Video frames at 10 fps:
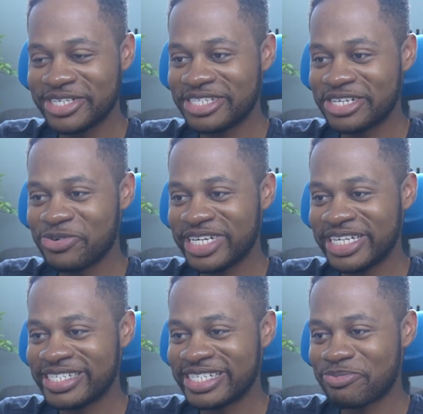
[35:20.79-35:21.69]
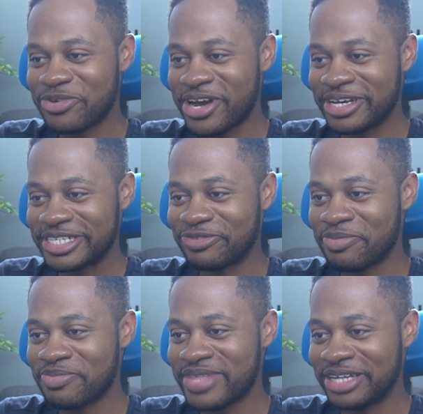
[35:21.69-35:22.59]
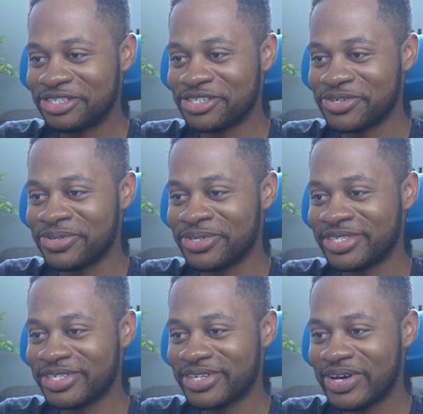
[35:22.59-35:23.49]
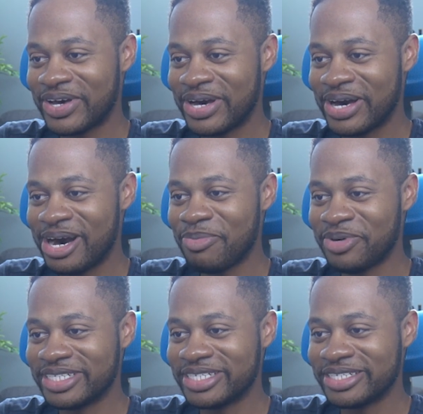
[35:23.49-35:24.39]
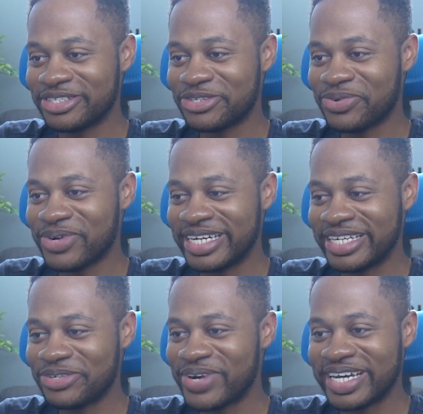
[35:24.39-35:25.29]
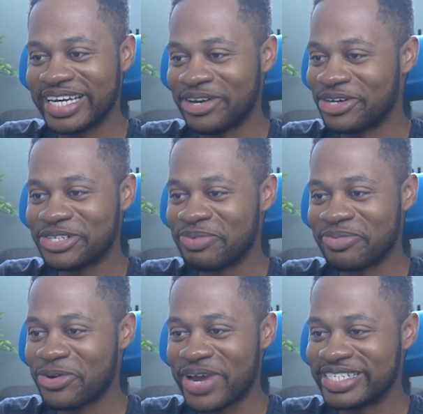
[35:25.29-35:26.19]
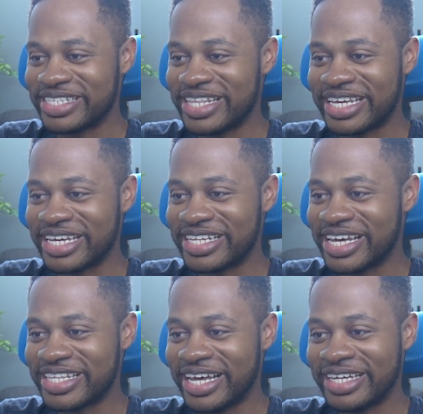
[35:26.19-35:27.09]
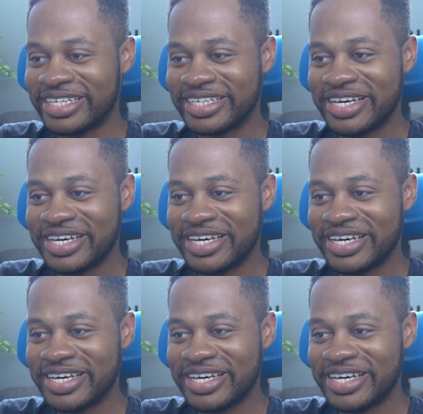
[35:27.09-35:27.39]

still releasing products from that shoot up until 2020 or some crazy thing like that.